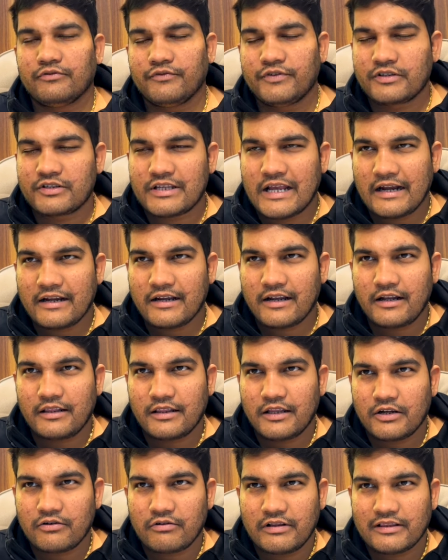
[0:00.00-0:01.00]
with saturn
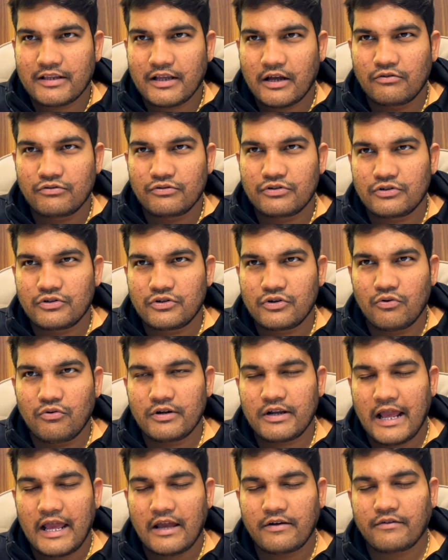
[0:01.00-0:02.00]
in the 12th house
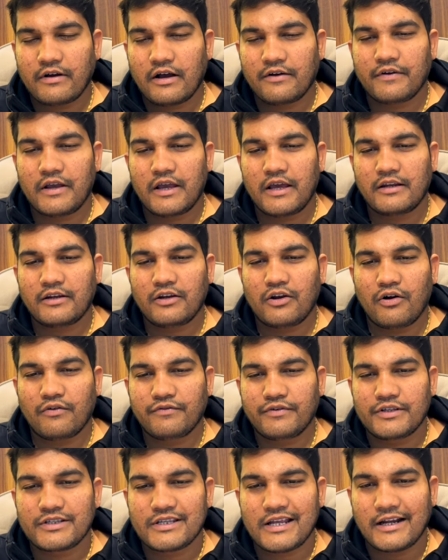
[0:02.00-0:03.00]
don't have affair in
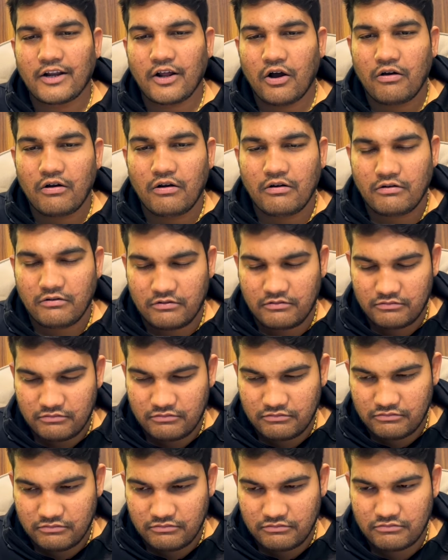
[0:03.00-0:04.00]
office at all
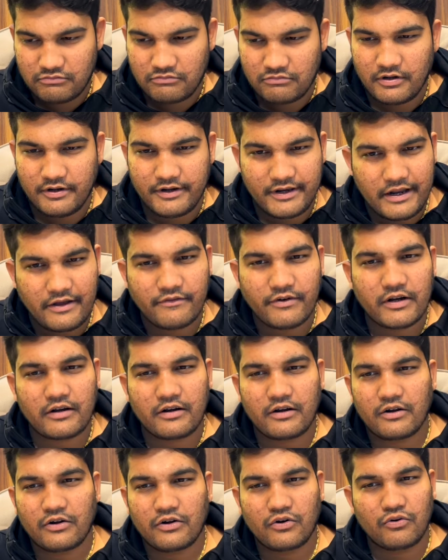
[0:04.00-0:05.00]
never
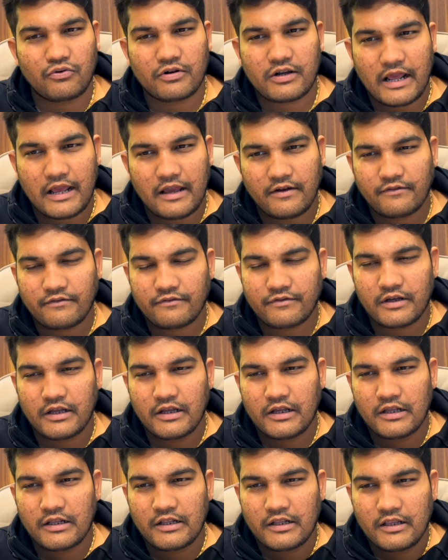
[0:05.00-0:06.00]
don't have
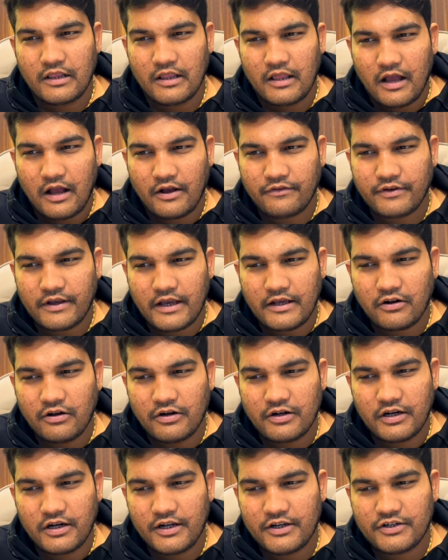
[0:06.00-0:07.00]
affair or
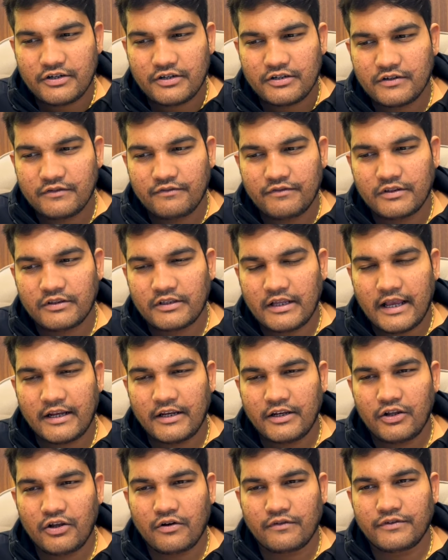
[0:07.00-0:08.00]
relationship with
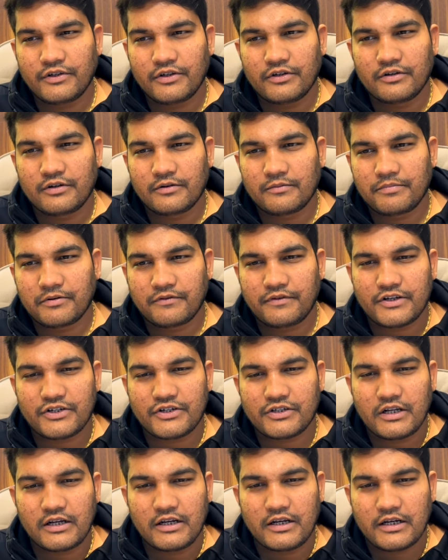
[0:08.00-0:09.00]
any of your
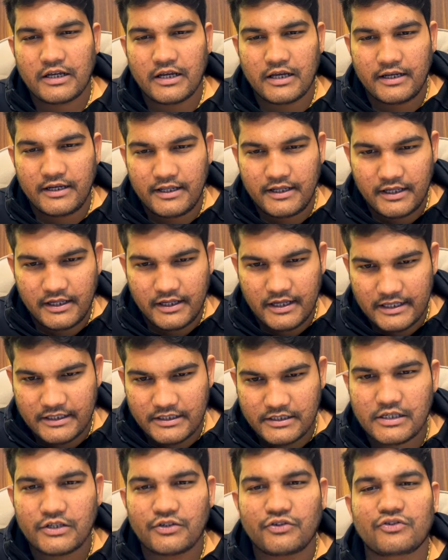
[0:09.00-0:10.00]
professional colleague
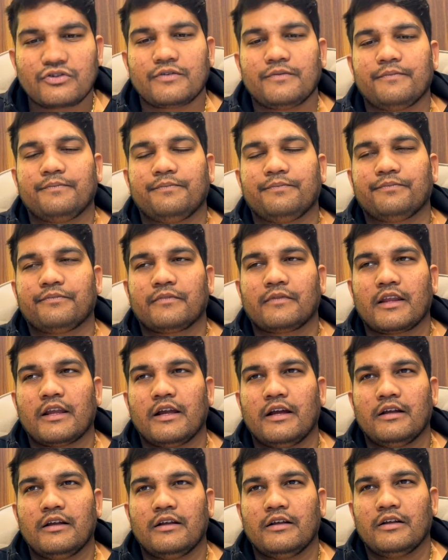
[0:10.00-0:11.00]
as such
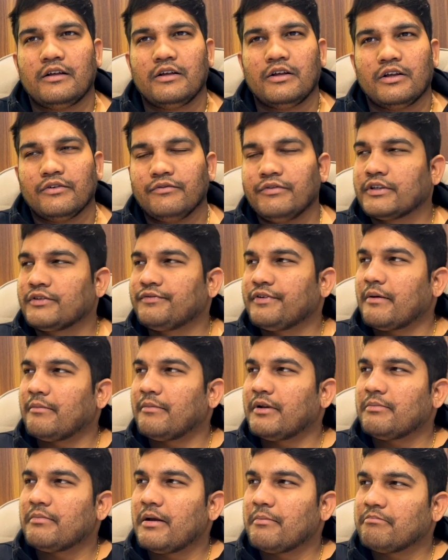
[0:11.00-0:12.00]
with
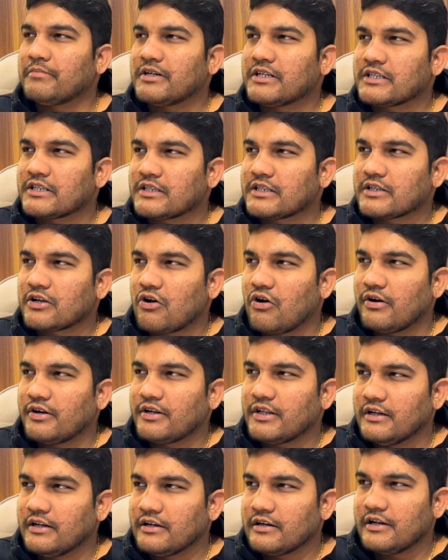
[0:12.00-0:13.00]
family members
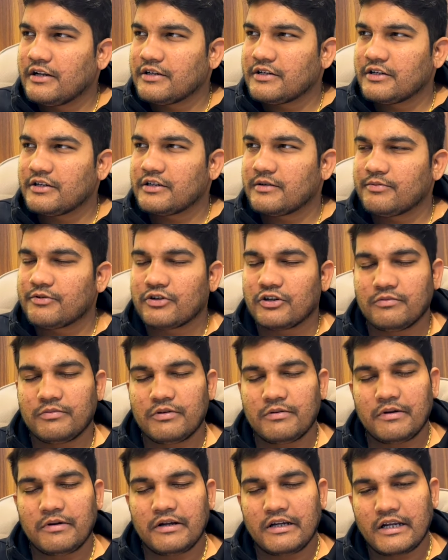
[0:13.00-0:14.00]
cordial relationship should
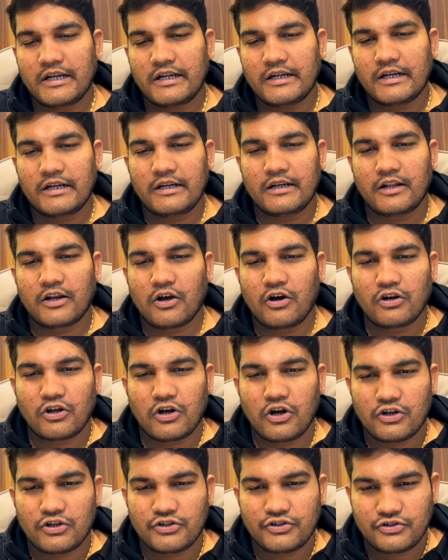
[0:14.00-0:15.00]
be maintained under all
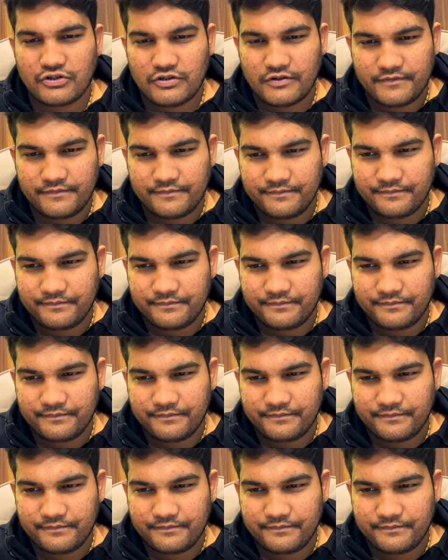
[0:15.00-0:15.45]
cost